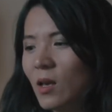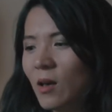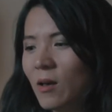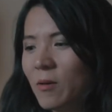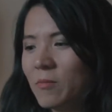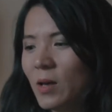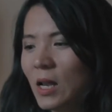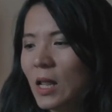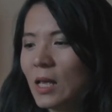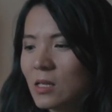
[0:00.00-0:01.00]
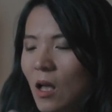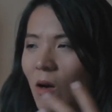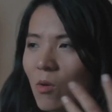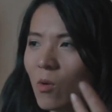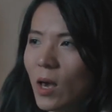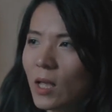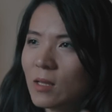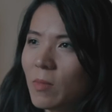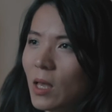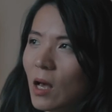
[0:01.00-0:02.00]
I like how quiet
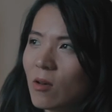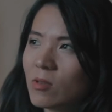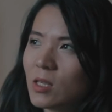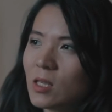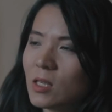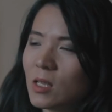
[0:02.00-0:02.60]
my house is.